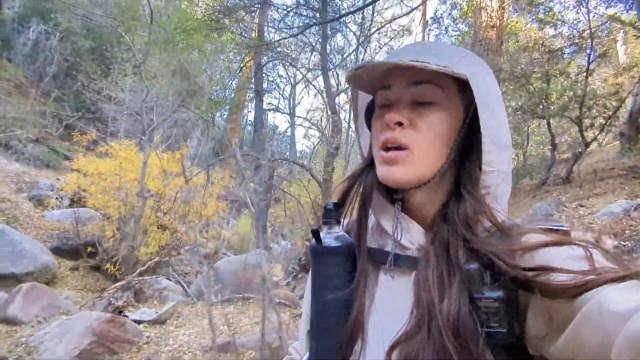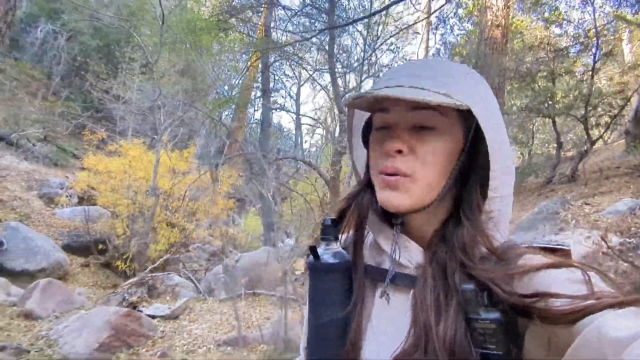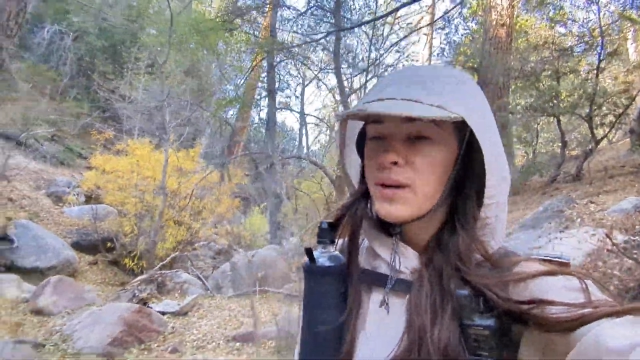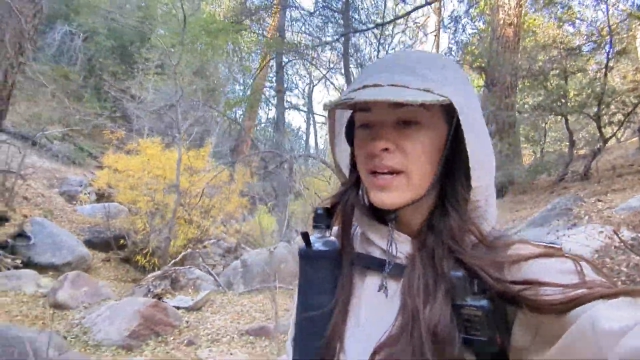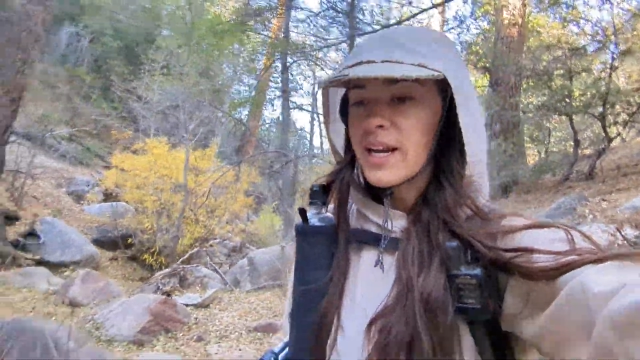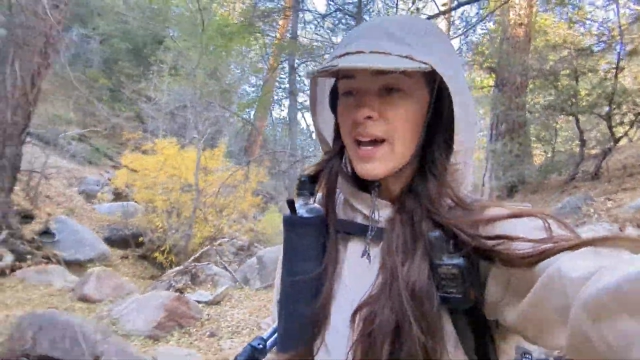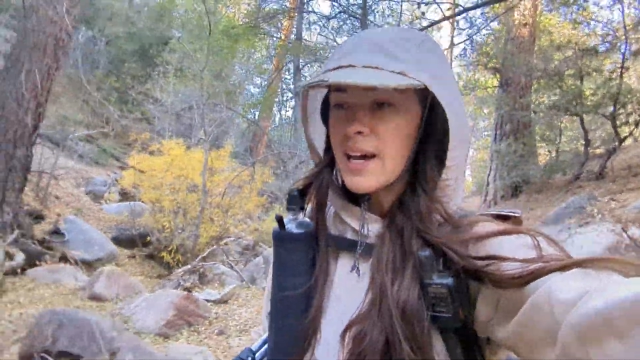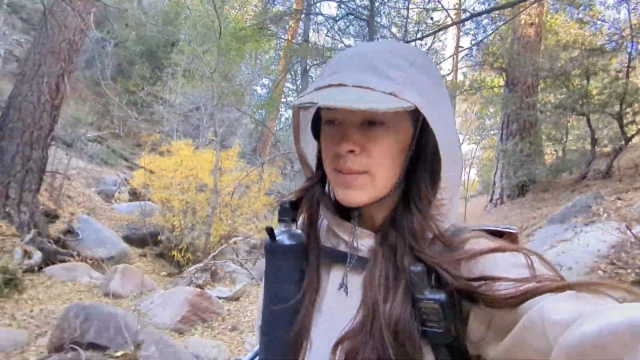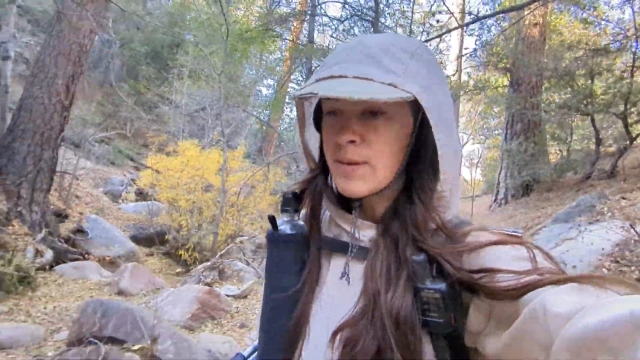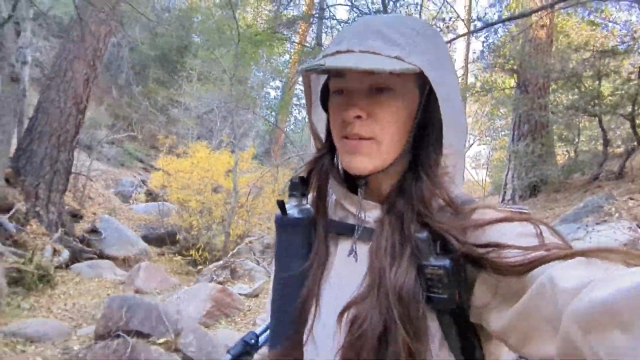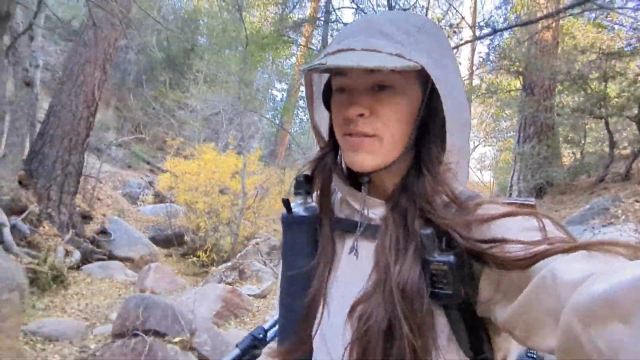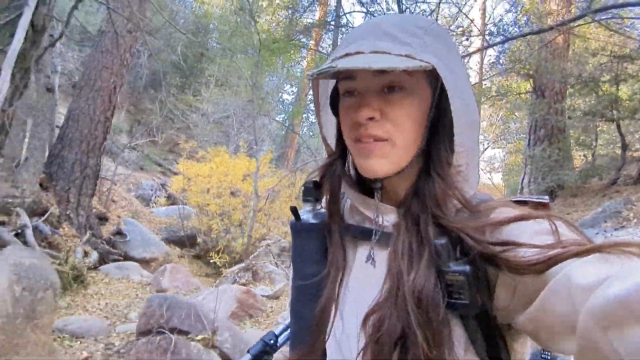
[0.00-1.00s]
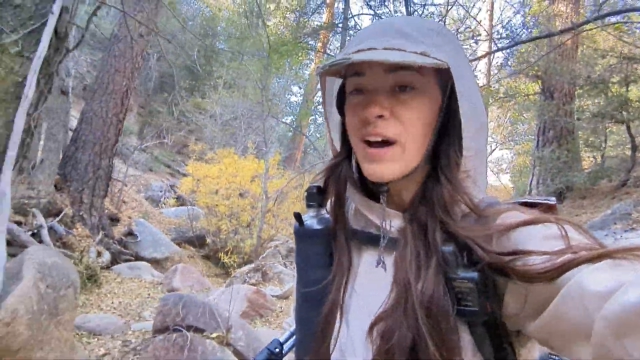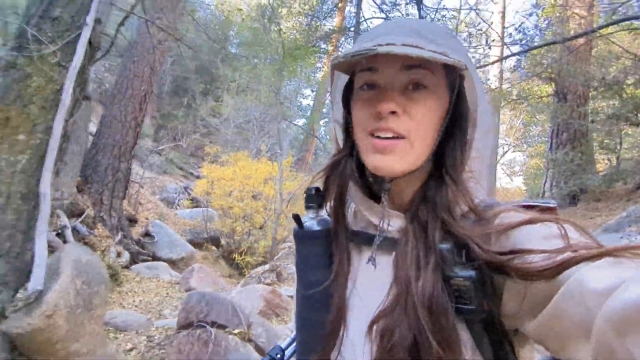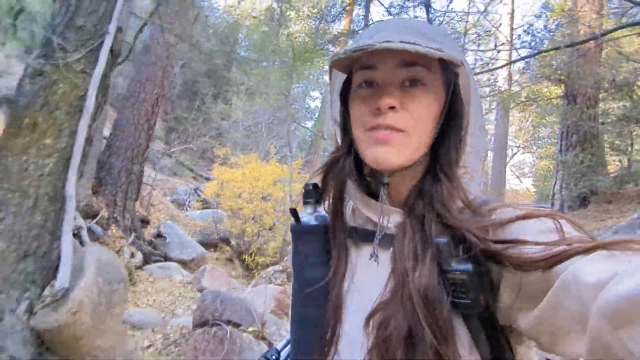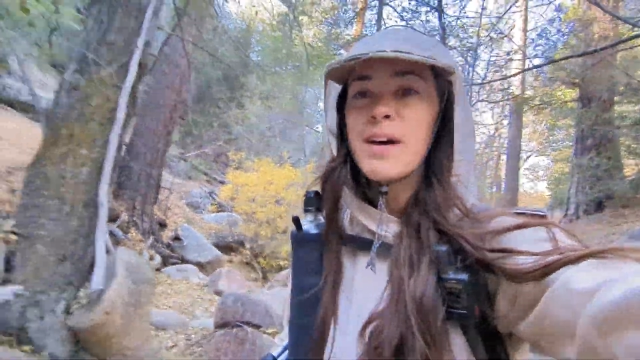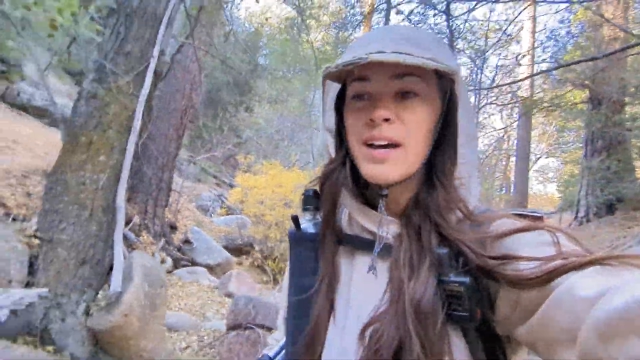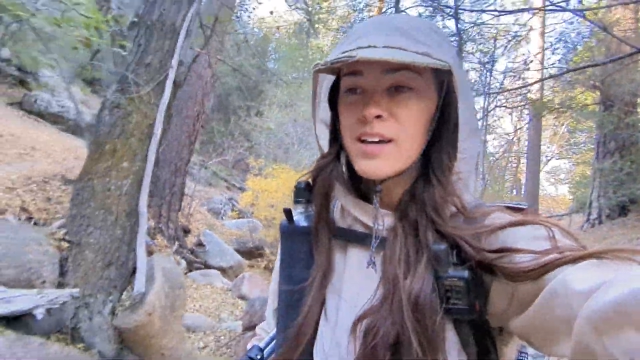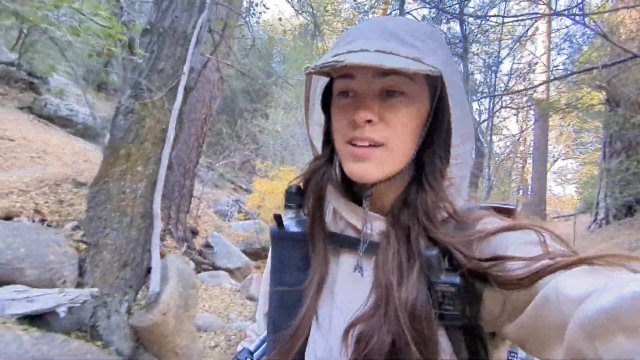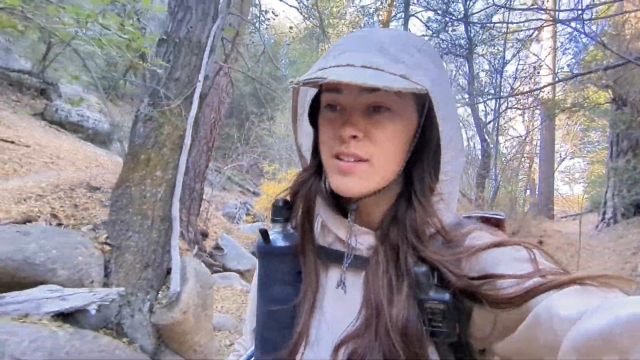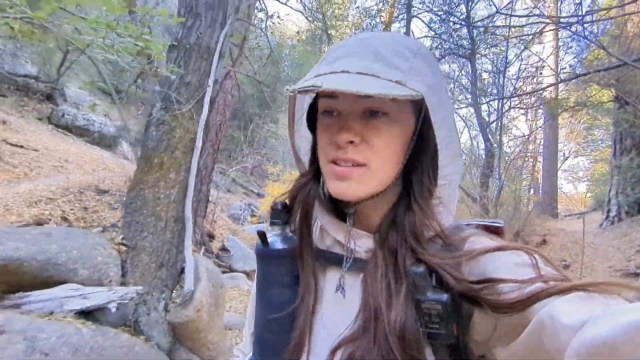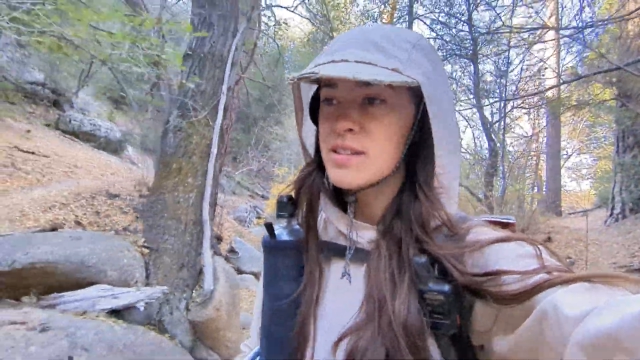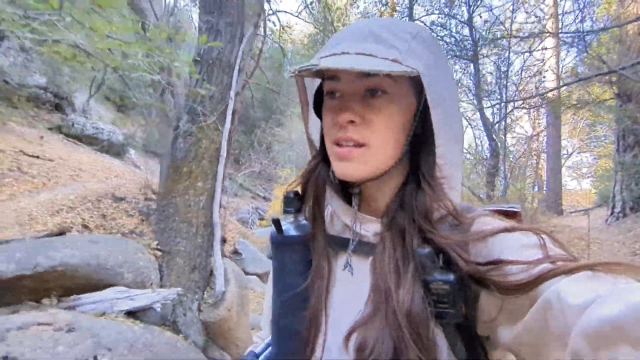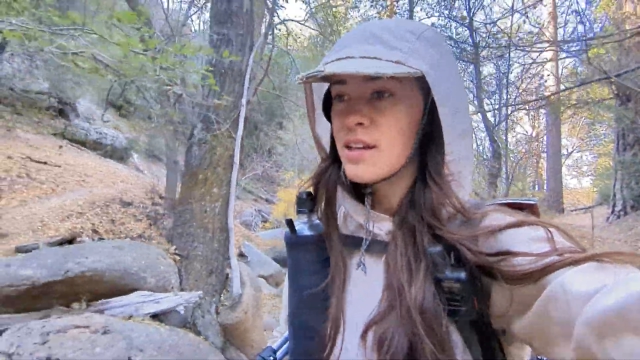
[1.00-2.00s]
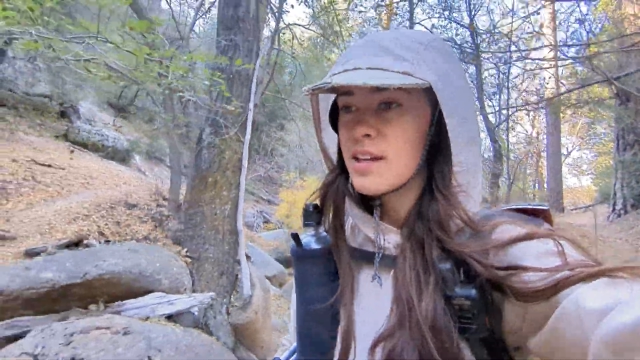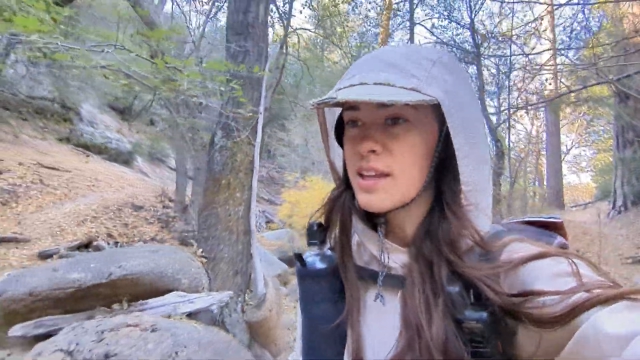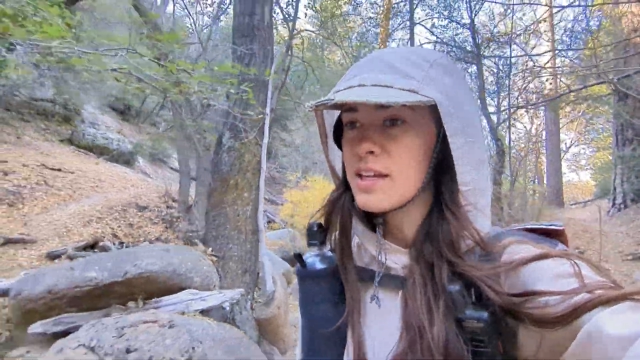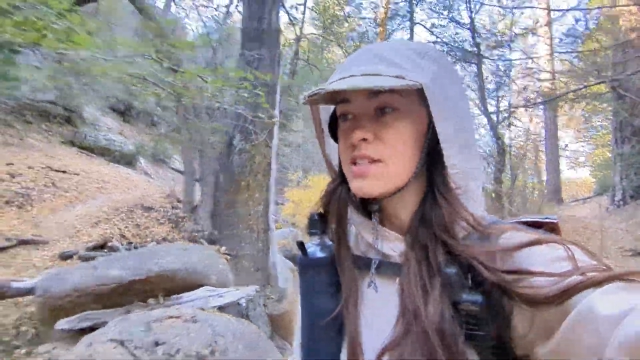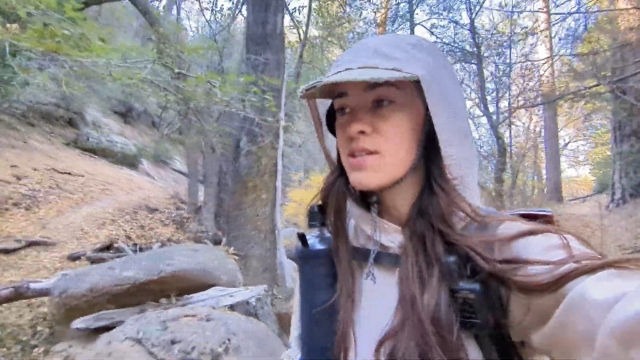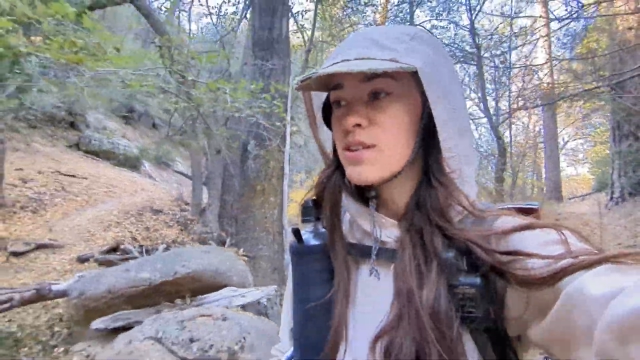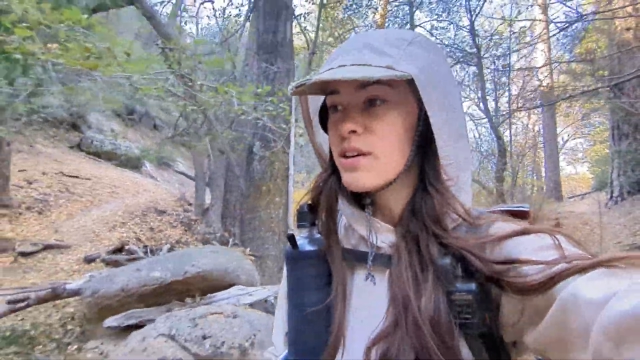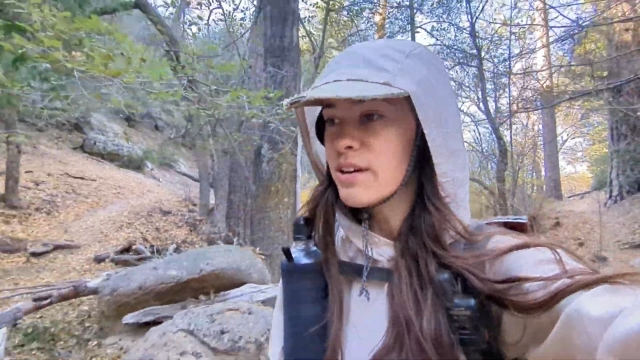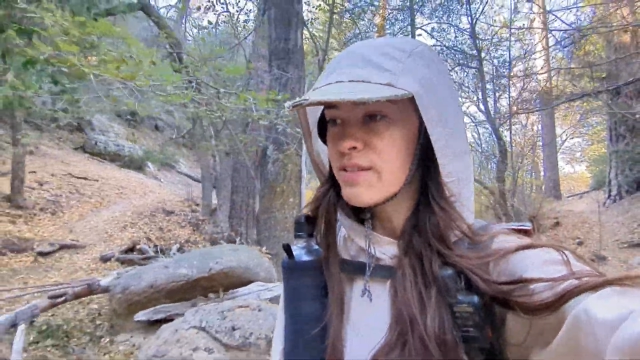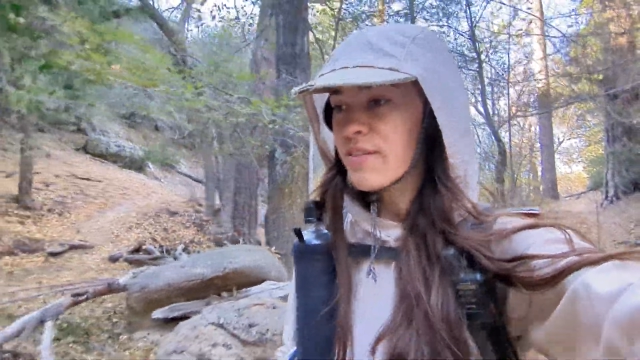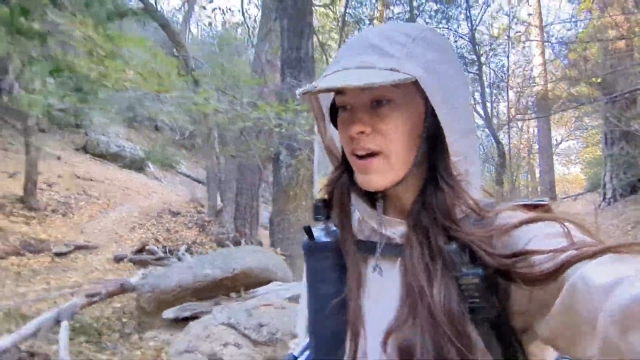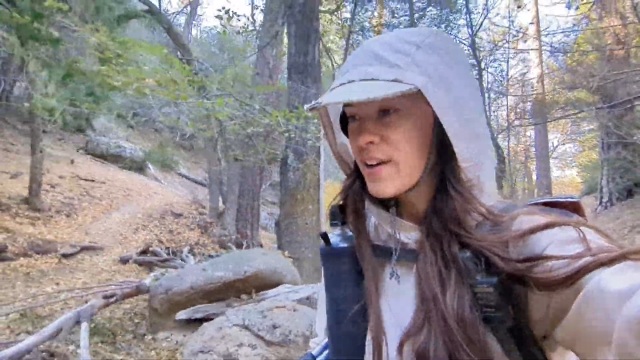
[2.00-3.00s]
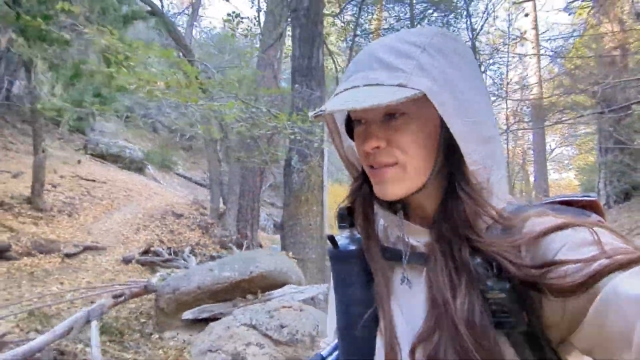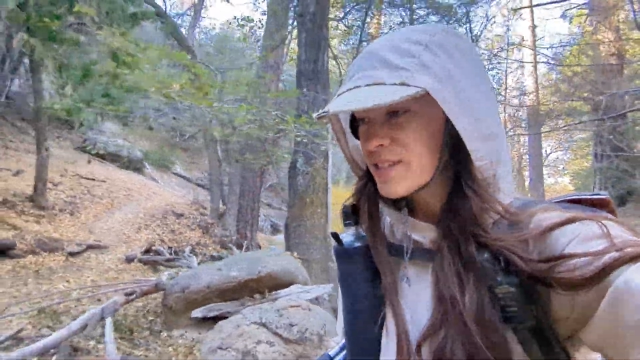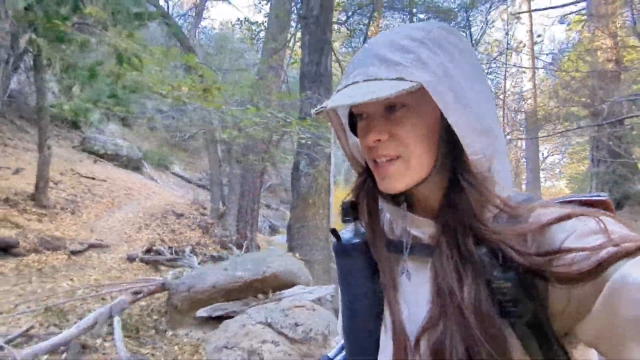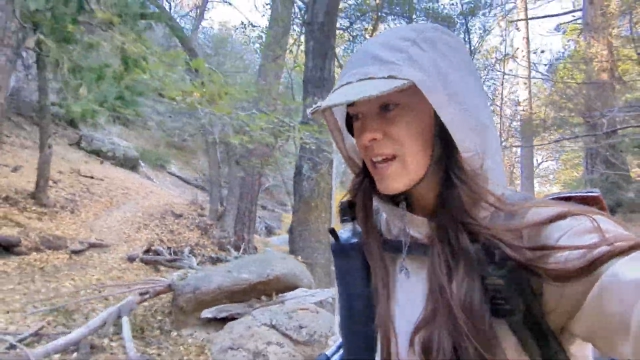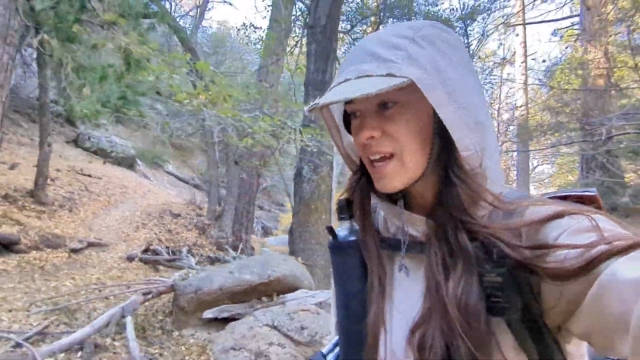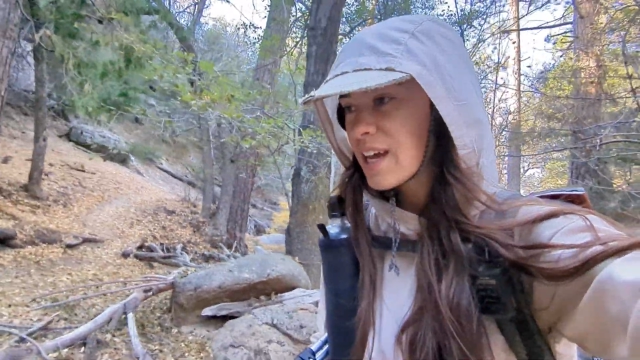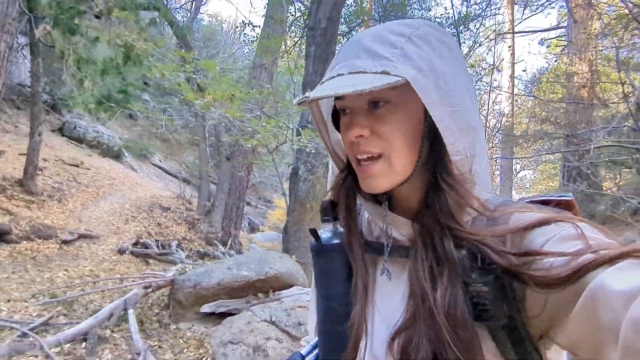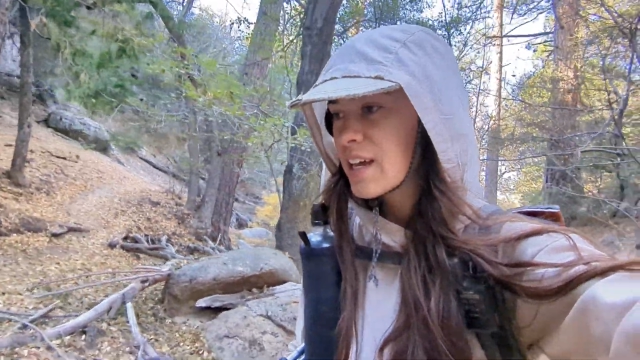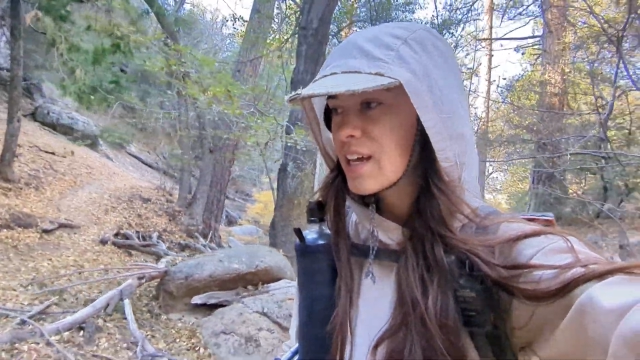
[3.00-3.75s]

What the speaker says: we're going to add about 5 miles. I guess do 35 today,